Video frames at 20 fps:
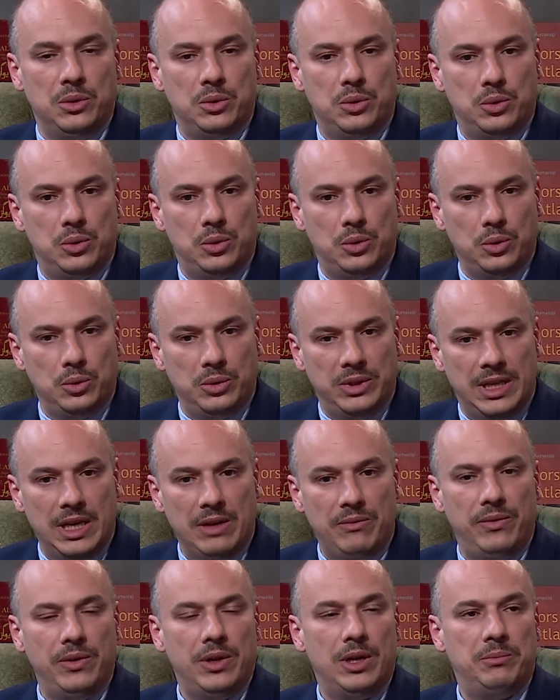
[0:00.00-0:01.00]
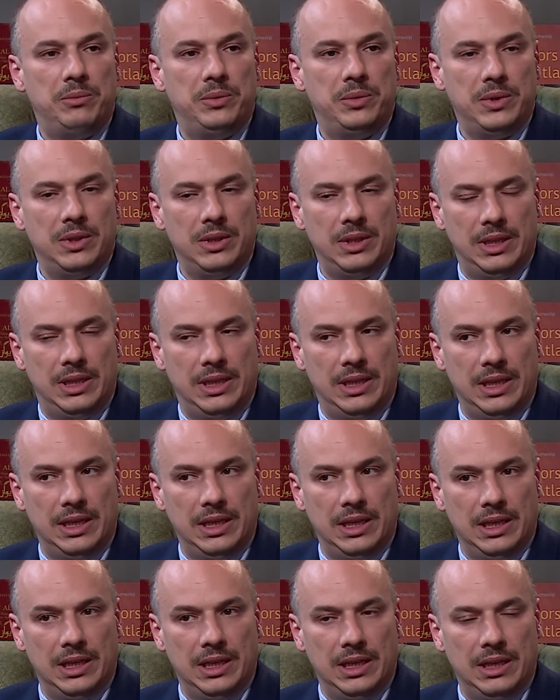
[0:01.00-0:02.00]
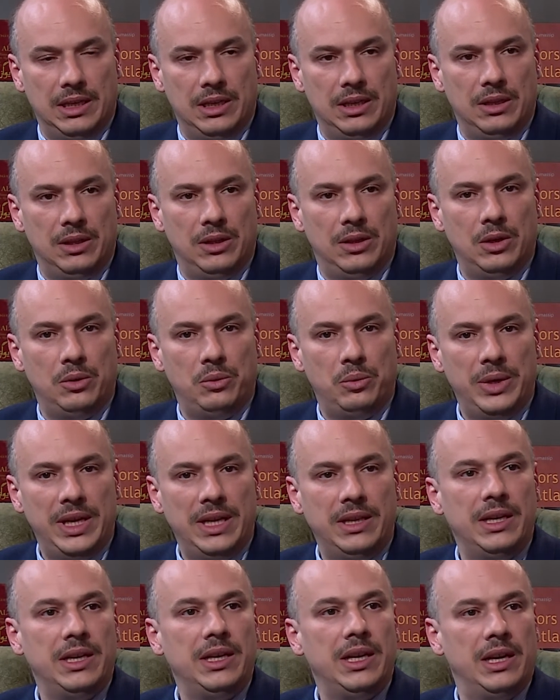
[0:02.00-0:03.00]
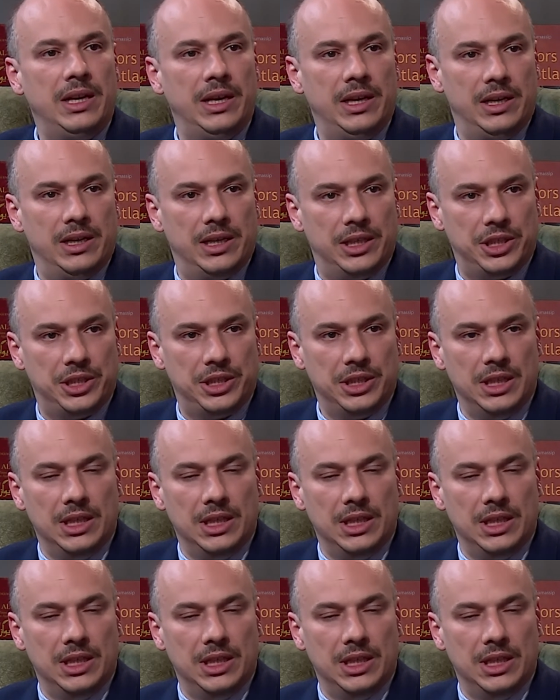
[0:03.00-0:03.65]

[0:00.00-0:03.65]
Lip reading: to develop the reading in English.